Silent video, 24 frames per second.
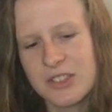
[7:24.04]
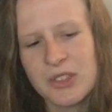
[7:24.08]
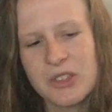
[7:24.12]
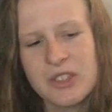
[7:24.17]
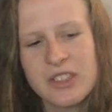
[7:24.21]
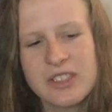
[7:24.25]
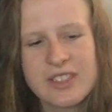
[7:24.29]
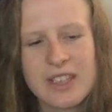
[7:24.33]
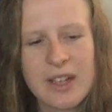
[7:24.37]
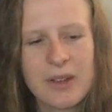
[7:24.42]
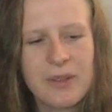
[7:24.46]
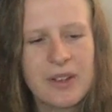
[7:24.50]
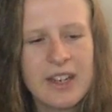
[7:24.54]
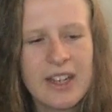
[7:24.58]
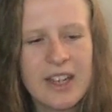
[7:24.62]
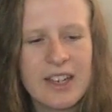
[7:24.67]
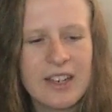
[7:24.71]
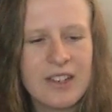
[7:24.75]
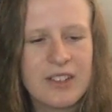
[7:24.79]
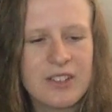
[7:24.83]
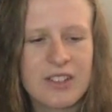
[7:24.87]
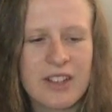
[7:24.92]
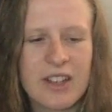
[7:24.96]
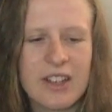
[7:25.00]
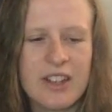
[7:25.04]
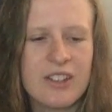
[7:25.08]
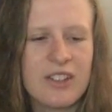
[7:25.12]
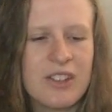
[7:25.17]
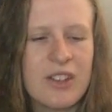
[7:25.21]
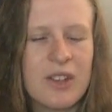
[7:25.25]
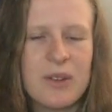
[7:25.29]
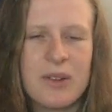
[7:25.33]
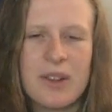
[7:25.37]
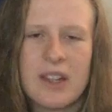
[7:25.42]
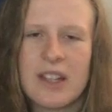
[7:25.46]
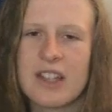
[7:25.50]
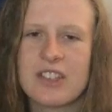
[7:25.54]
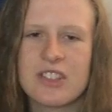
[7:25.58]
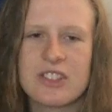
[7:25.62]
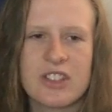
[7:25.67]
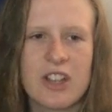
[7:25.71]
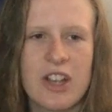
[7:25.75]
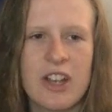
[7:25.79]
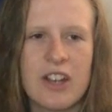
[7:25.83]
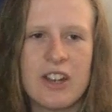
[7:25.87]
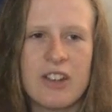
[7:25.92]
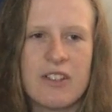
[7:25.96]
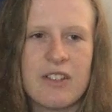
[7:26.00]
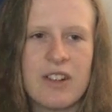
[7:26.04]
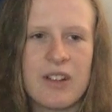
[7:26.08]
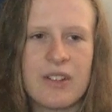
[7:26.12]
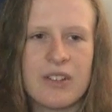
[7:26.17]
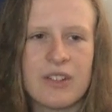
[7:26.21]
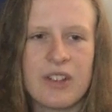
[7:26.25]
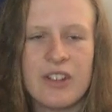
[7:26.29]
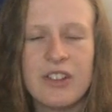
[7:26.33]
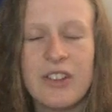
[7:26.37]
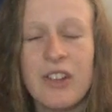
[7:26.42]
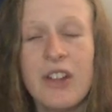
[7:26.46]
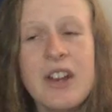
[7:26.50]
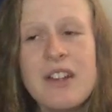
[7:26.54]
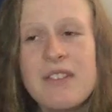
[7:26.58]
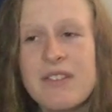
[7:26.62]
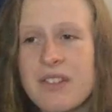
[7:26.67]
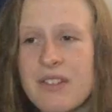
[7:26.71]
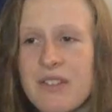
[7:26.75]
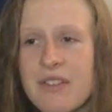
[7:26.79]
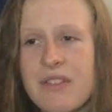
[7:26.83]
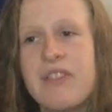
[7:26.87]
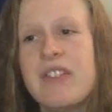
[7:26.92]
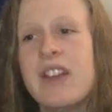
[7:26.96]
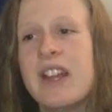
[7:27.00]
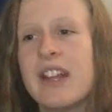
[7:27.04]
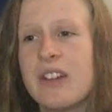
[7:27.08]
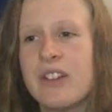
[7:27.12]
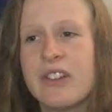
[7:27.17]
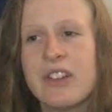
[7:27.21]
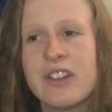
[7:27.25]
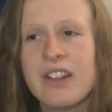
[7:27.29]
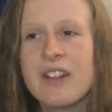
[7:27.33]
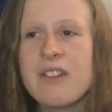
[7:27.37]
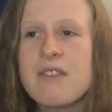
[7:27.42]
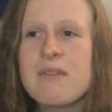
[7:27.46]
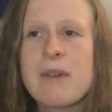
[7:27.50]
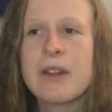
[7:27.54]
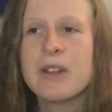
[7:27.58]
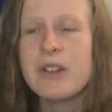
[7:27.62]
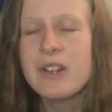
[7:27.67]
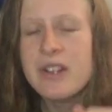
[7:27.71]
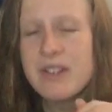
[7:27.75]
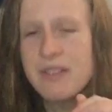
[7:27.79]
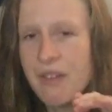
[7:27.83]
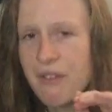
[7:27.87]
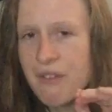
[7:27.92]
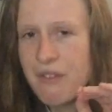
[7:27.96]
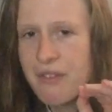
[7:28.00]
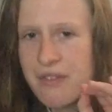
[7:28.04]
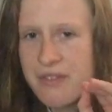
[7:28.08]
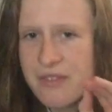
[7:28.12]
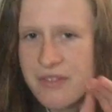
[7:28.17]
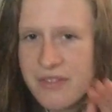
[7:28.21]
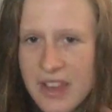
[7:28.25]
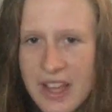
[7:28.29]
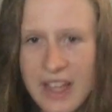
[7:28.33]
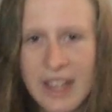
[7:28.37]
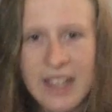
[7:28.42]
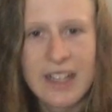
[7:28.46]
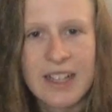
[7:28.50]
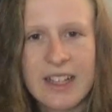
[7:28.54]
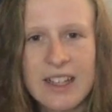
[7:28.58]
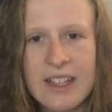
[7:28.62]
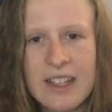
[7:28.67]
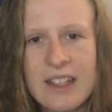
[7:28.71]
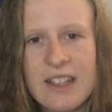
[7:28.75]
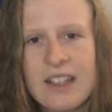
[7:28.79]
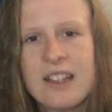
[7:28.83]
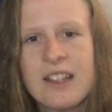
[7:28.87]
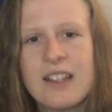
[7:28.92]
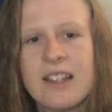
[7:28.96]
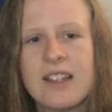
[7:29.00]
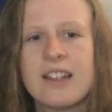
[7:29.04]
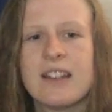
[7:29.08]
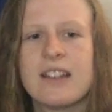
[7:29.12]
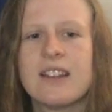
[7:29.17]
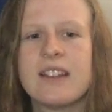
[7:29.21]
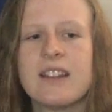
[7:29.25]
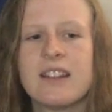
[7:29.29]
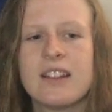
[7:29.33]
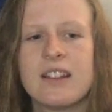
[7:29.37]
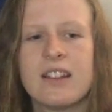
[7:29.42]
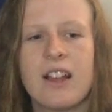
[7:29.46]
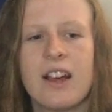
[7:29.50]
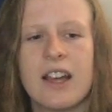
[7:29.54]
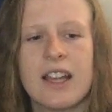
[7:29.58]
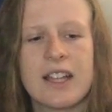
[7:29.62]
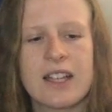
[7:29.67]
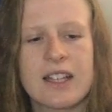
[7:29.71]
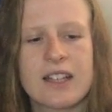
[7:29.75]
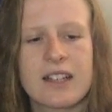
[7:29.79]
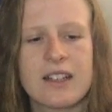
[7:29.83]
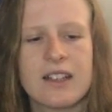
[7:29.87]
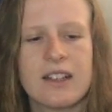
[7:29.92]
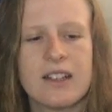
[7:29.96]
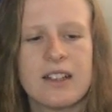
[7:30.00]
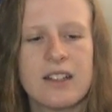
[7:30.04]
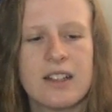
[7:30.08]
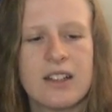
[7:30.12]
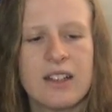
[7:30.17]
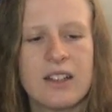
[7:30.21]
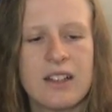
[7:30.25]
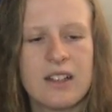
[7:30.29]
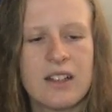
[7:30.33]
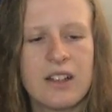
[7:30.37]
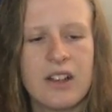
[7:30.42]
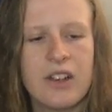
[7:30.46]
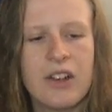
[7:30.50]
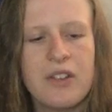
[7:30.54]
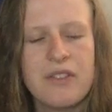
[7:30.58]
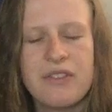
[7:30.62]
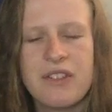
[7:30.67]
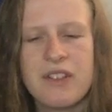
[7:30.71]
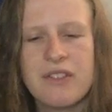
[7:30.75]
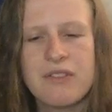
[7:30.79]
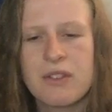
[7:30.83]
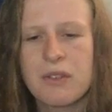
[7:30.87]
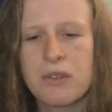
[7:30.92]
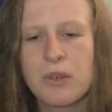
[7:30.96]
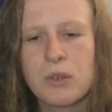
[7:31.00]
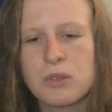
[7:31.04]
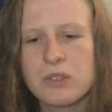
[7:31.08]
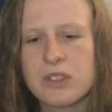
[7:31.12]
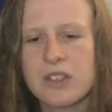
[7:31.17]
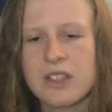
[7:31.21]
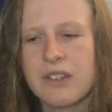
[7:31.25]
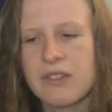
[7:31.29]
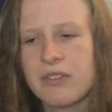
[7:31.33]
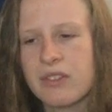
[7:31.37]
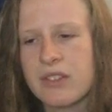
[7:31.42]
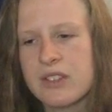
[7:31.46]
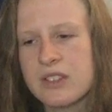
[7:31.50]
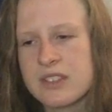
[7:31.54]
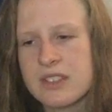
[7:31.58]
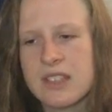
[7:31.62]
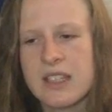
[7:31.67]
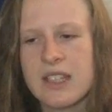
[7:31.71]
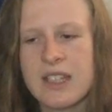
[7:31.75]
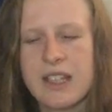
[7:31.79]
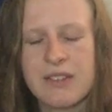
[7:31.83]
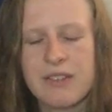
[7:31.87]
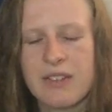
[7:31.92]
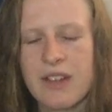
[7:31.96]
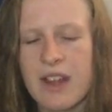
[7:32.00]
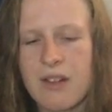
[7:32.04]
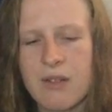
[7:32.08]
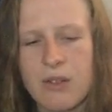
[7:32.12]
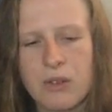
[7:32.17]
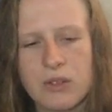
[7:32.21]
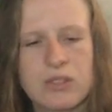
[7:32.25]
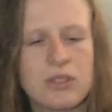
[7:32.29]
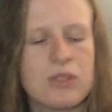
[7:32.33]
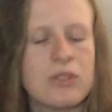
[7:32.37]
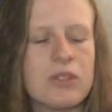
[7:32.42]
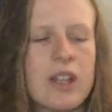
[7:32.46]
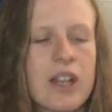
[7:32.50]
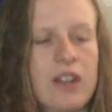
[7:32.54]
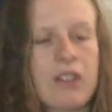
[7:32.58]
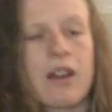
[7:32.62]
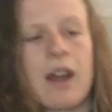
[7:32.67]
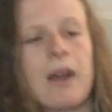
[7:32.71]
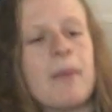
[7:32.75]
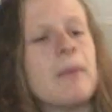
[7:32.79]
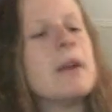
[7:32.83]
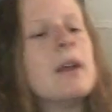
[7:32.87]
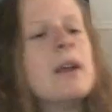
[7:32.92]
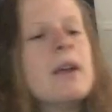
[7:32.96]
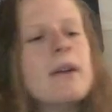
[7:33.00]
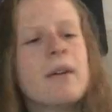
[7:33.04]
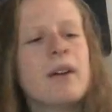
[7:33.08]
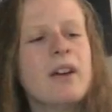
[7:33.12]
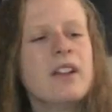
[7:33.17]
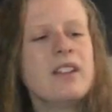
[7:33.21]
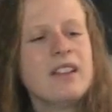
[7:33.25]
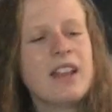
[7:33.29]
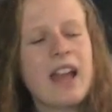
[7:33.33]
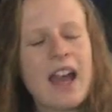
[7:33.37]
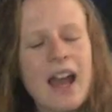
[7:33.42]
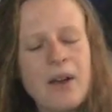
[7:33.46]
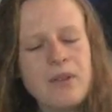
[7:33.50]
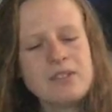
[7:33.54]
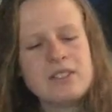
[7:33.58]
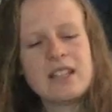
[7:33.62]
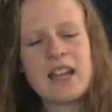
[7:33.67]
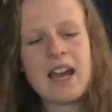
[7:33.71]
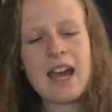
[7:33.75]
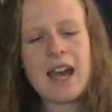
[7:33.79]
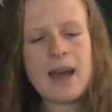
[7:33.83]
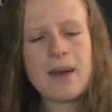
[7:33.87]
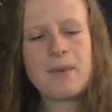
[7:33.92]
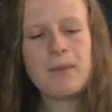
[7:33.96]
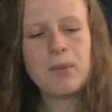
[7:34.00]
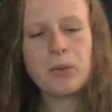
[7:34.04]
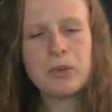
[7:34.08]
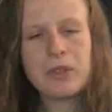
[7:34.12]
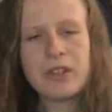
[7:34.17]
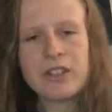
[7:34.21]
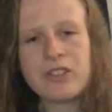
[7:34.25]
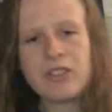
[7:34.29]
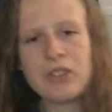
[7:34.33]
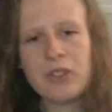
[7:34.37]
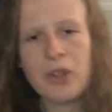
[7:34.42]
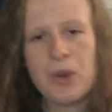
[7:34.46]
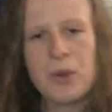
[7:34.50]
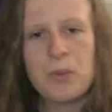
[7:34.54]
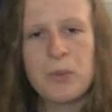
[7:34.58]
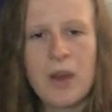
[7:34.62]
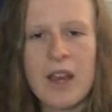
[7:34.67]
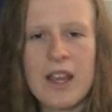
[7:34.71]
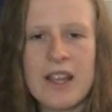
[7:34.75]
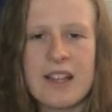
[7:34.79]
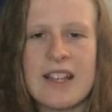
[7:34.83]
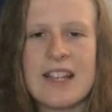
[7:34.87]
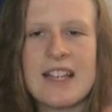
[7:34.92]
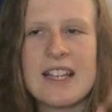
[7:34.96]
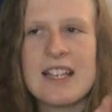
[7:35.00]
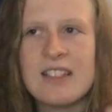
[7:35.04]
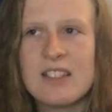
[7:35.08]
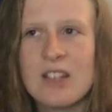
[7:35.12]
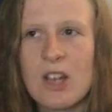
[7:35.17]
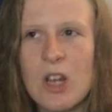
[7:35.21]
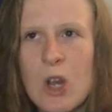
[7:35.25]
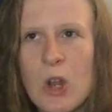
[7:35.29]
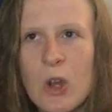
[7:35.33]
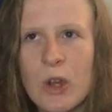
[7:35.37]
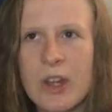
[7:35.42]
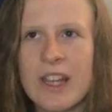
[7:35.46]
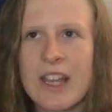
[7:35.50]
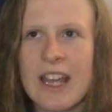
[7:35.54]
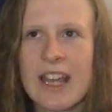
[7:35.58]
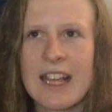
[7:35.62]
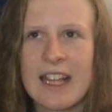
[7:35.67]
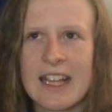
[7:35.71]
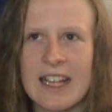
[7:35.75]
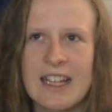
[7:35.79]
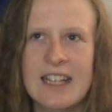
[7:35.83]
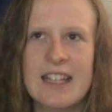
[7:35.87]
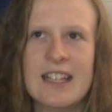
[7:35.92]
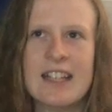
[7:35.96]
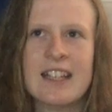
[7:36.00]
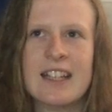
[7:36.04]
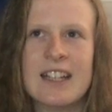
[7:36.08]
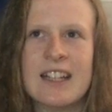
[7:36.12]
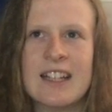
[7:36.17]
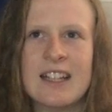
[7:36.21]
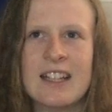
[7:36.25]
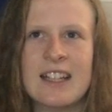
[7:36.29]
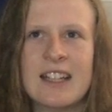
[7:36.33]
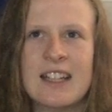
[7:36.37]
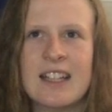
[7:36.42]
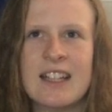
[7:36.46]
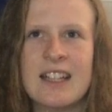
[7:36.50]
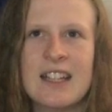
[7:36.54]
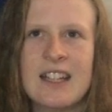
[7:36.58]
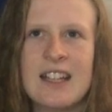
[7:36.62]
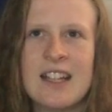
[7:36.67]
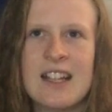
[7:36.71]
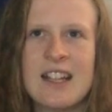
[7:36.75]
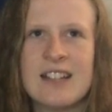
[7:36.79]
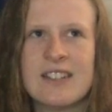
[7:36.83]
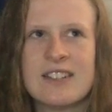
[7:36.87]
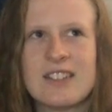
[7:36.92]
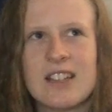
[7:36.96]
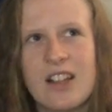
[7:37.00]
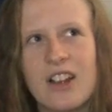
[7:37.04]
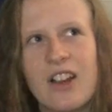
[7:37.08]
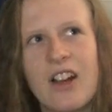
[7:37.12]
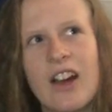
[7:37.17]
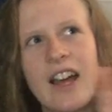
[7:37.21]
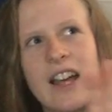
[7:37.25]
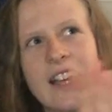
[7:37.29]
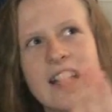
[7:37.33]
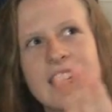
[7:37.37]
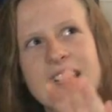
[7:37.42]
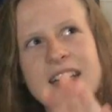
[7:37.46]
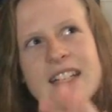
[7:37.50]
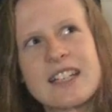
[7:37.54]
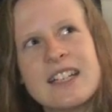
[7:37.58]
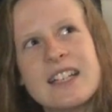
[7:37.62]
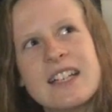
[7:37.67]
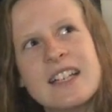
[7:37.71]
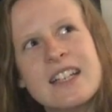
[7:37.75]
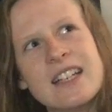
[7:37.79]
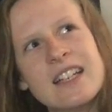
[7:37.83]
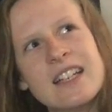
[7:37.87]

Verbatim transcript: soon as that went in, I was like, there's no way that's turning around. I don't even think, on another matter, I don't even think, like, I know FIFA rules are different to FA rules and all that crap. But how is that a handball? There's no way that he's looking to like